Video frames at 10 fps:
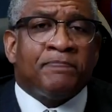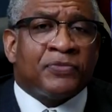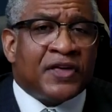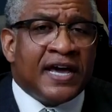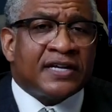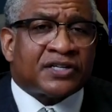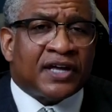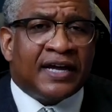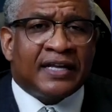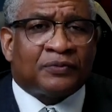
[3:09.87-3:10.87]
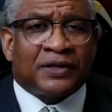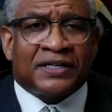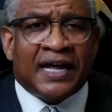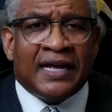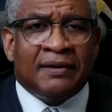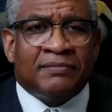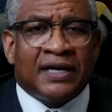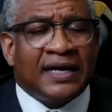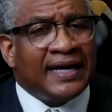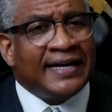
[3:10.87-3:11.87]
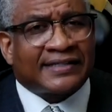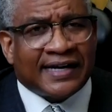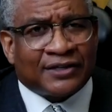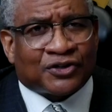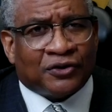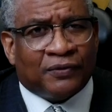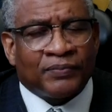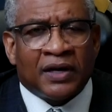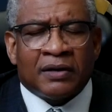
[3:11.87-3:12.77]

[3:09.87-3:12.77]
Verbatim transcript: These things were deemed essential